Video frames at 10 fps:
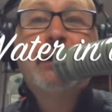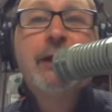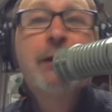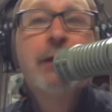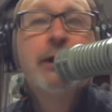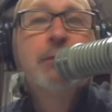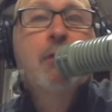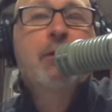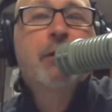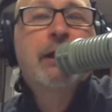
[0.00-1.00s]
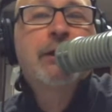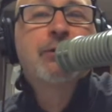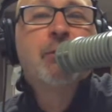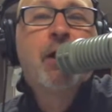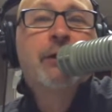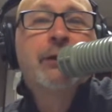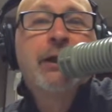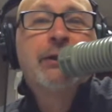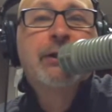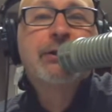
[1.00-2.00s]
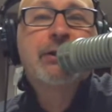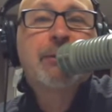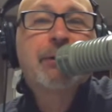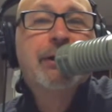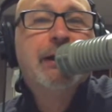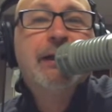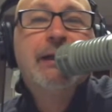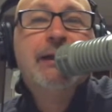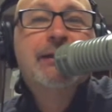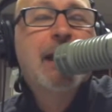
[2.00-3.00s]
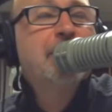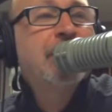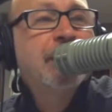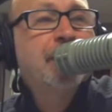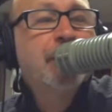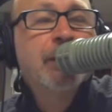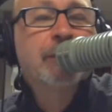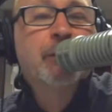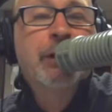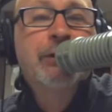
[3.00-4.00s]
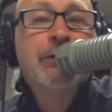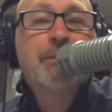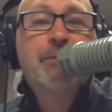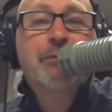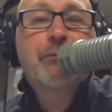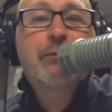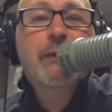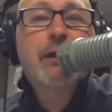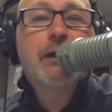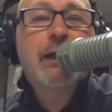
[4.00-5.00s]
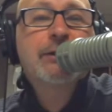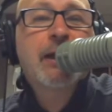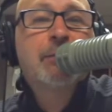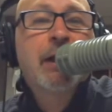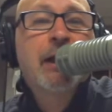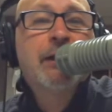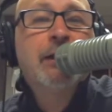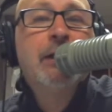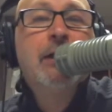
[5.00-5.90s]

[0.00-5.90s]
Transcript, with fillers: That way you won't go to get your water and then uh, see something tempting in the fridge. That's not a bad idea.